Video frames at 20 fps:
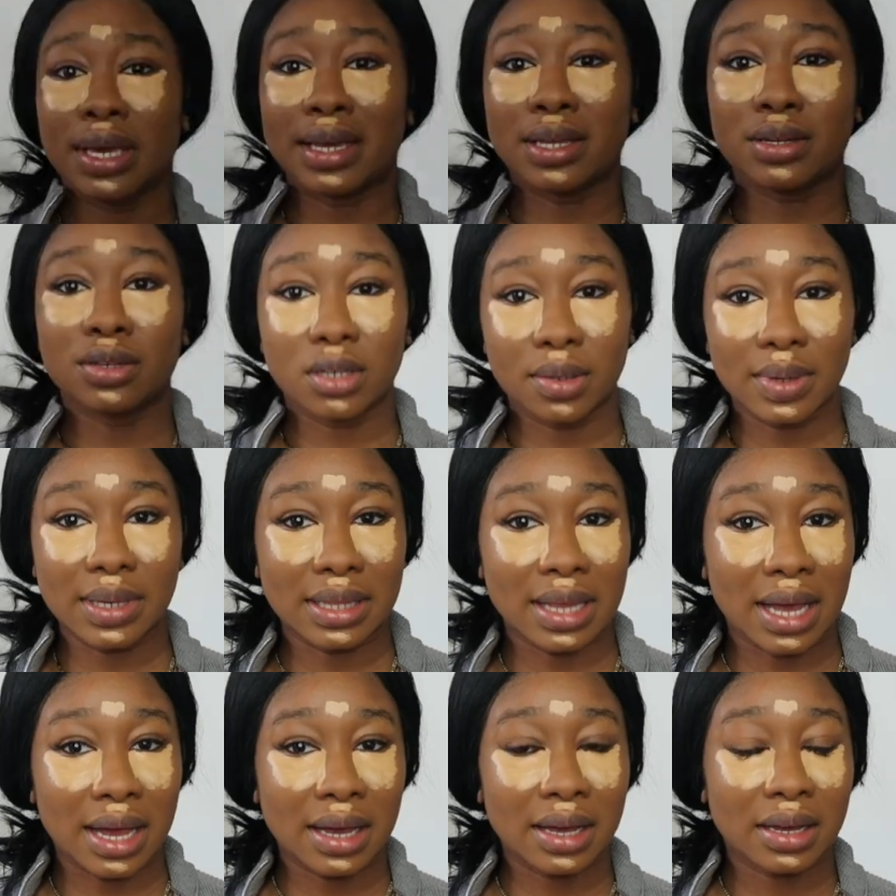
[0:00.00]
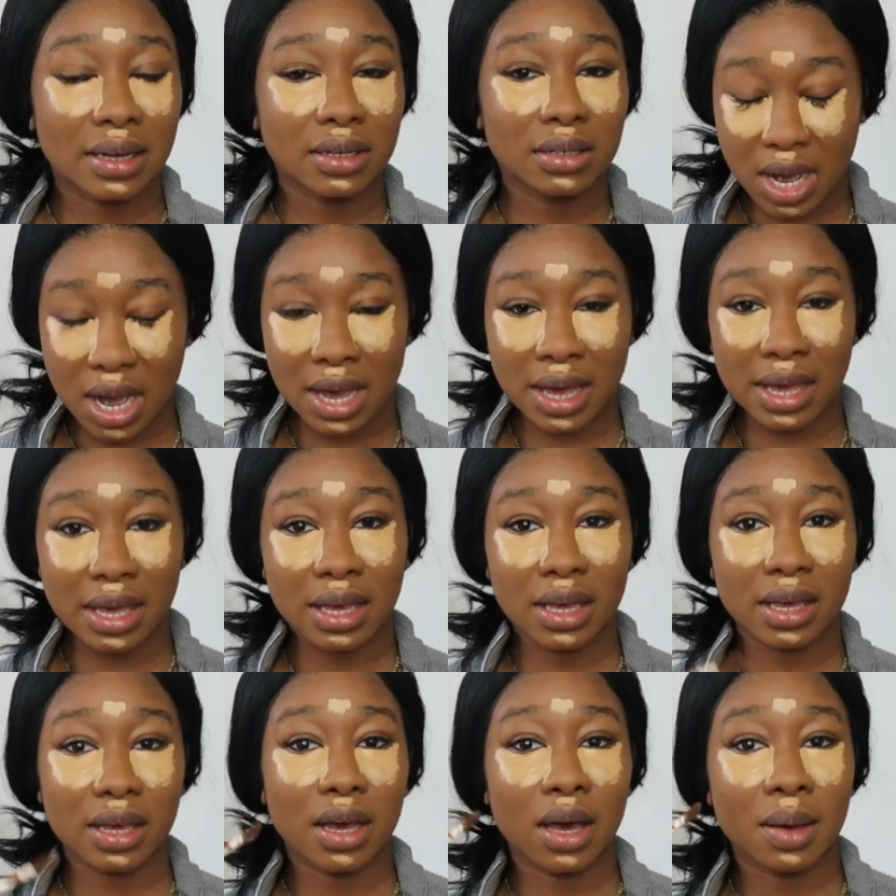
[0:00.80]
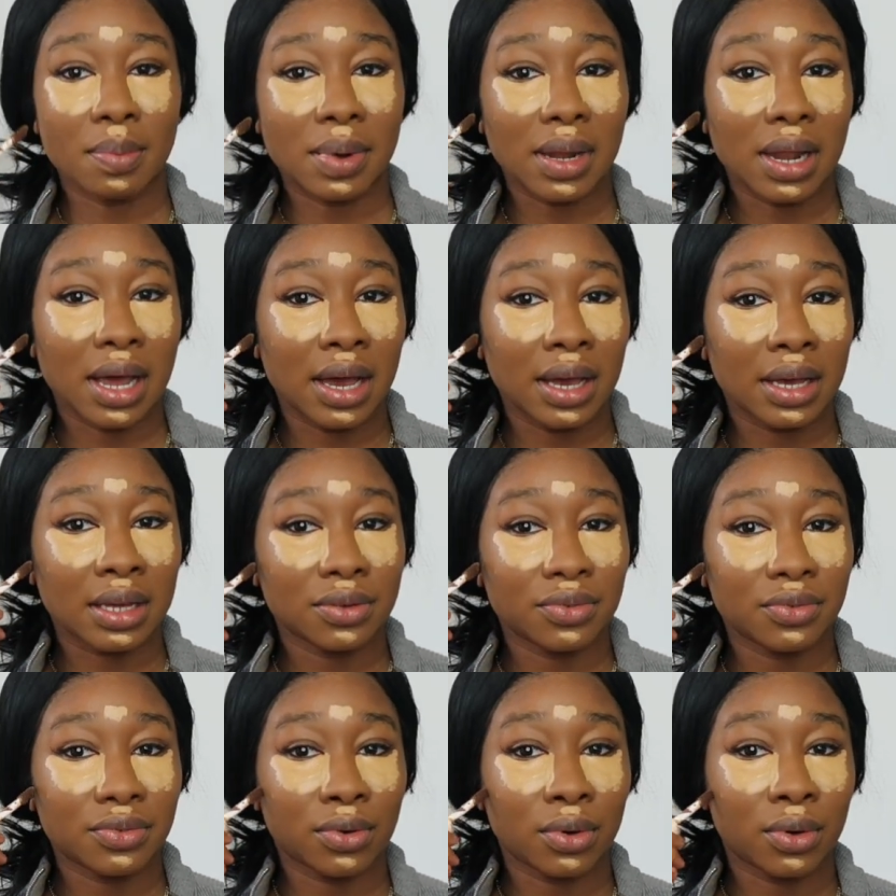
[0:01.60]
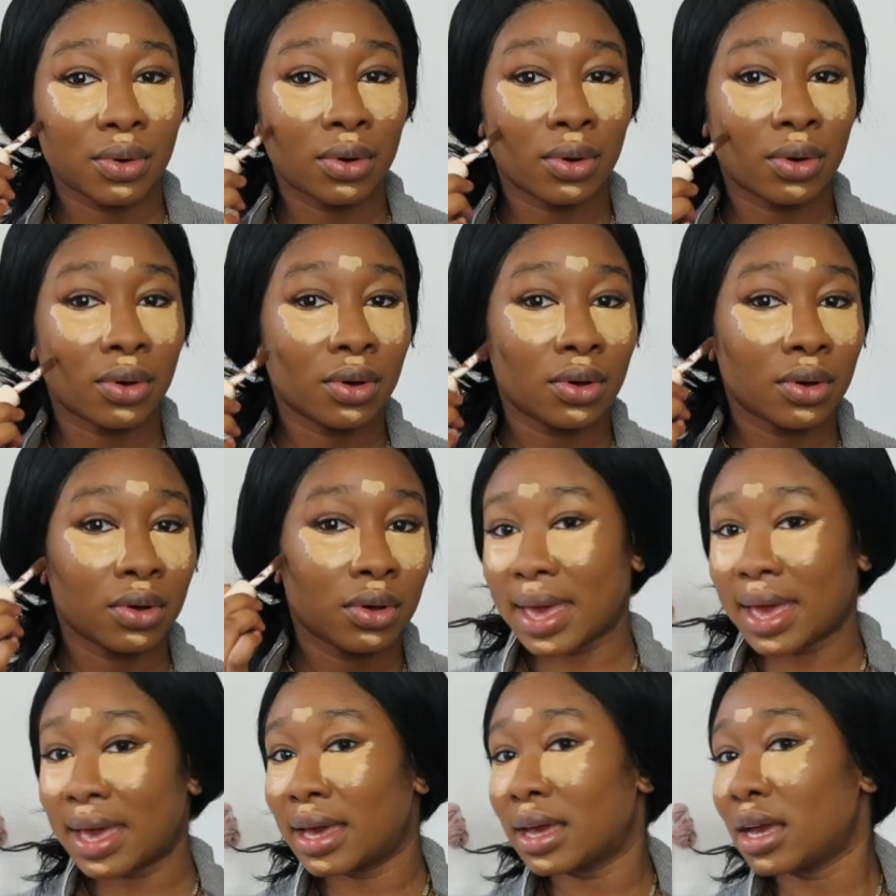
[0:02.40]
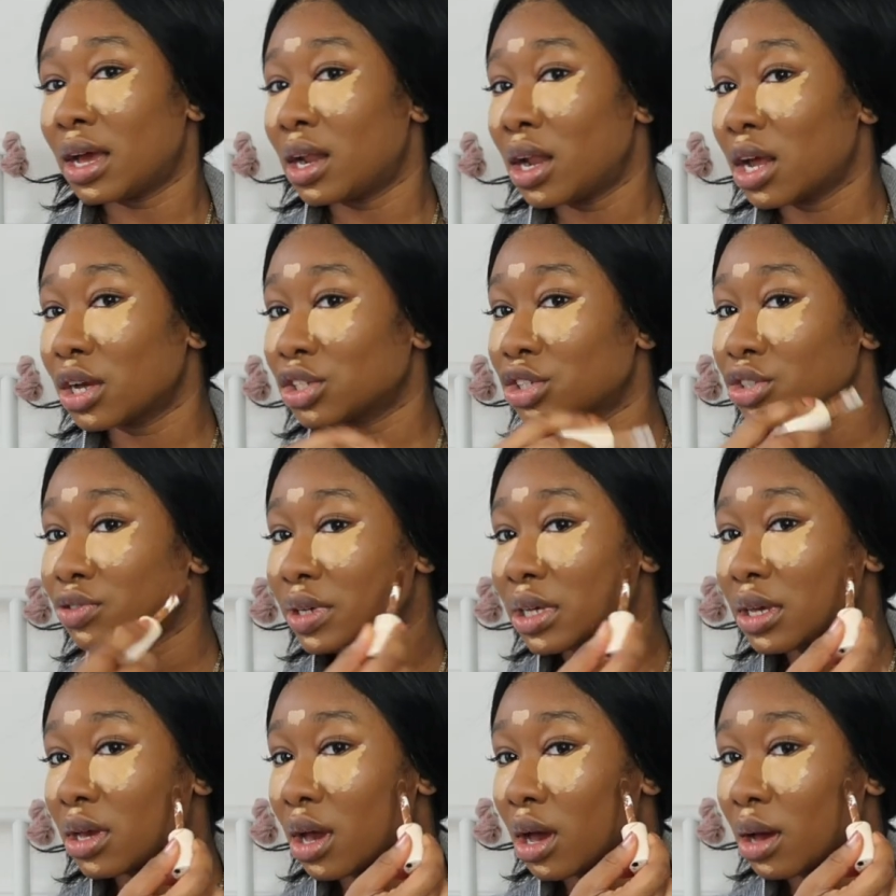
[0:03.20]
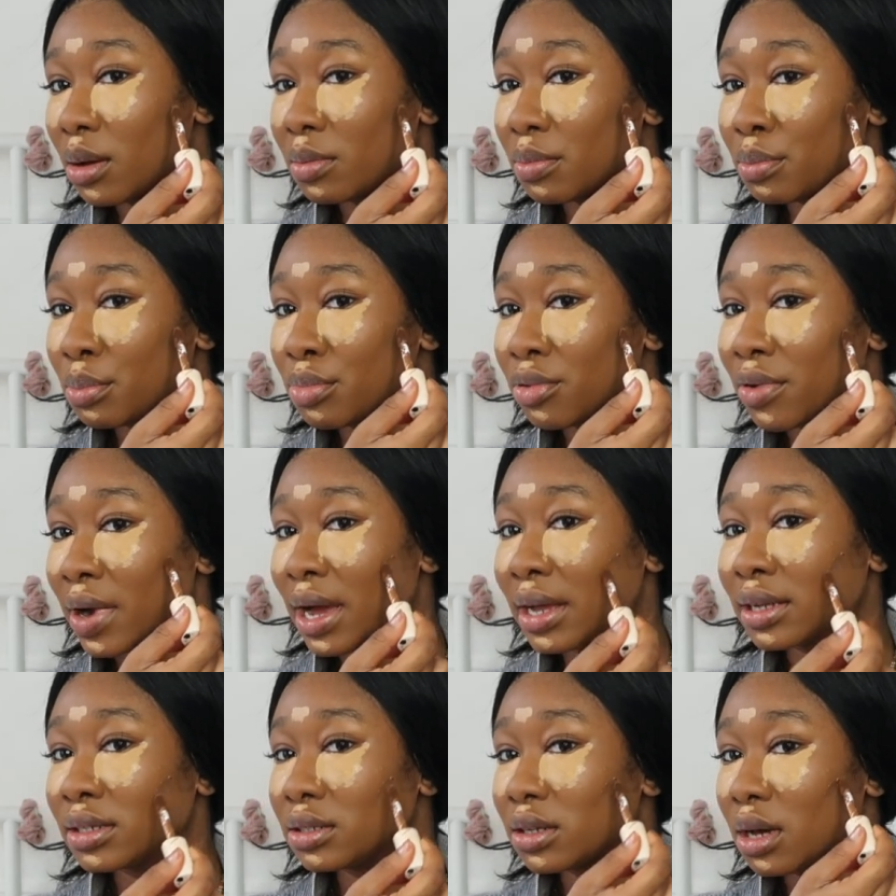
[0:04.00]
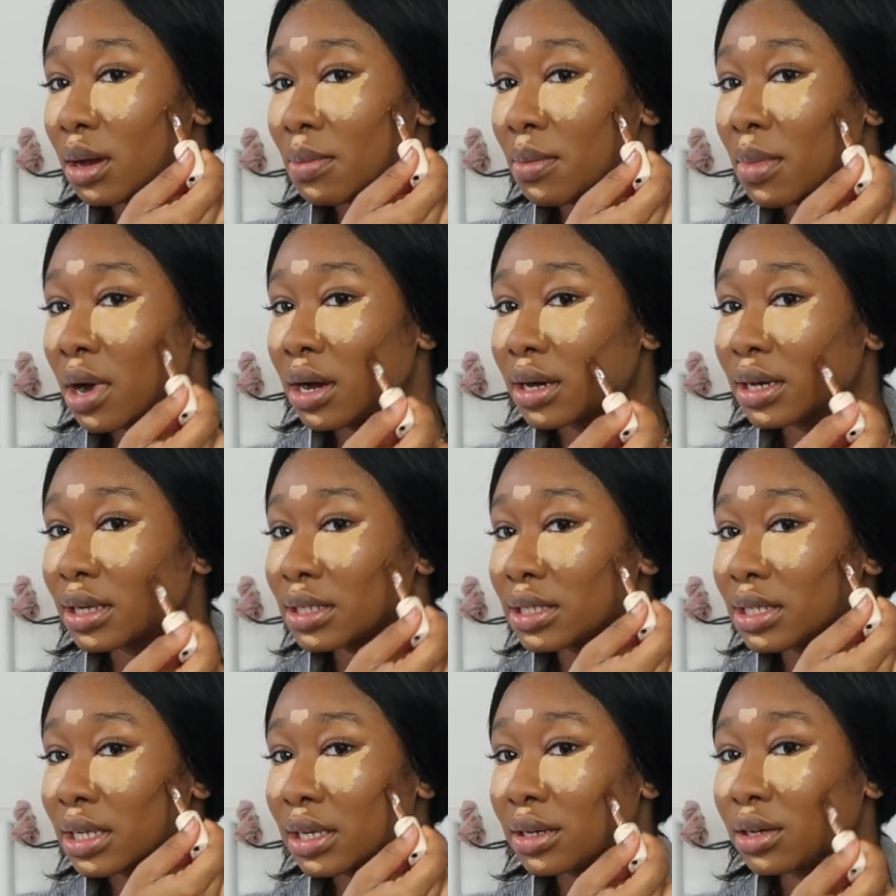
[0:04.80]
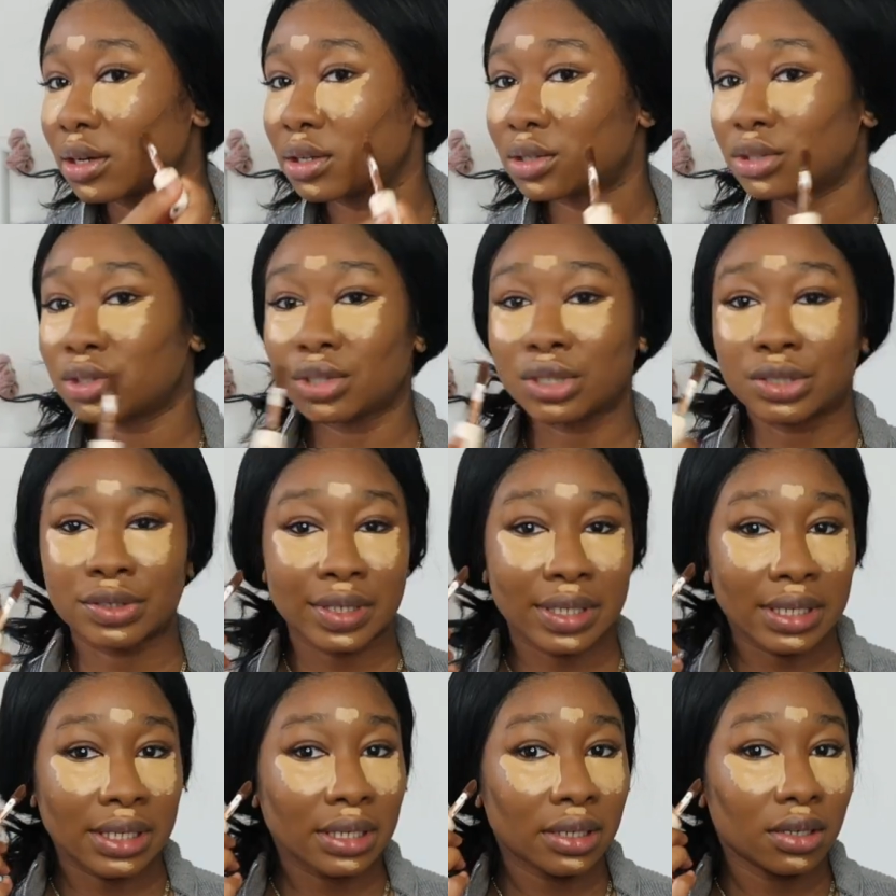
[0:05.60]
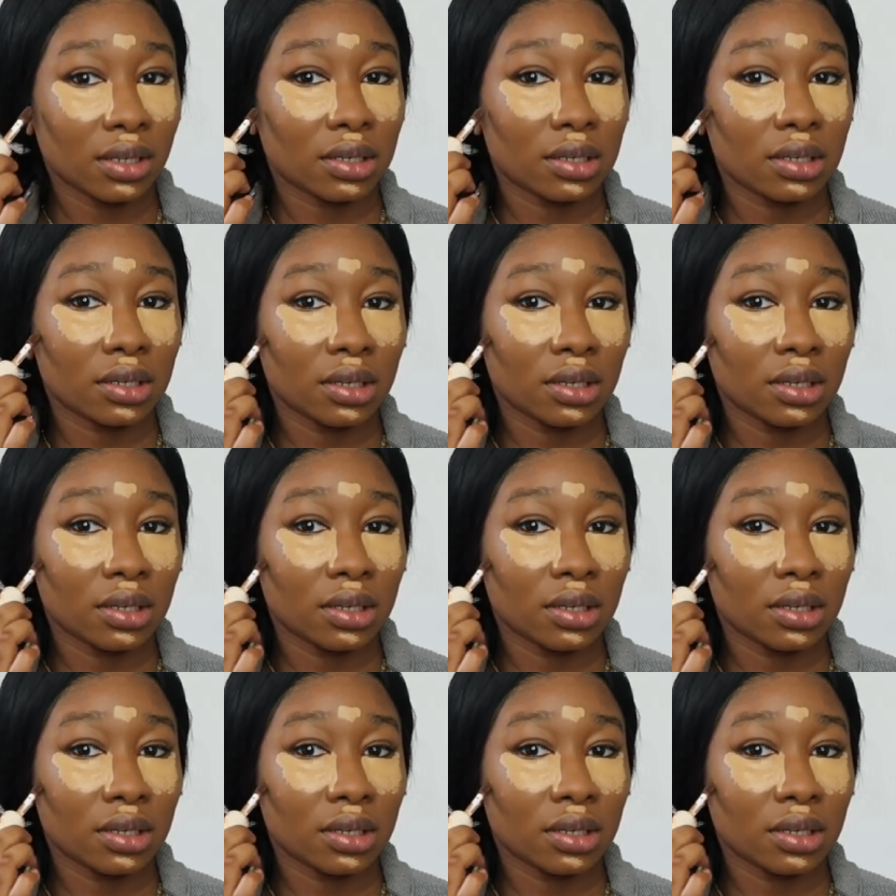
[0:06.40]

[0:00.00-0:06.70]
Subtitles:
In doing that, I applied for a luxury brand marketing degree.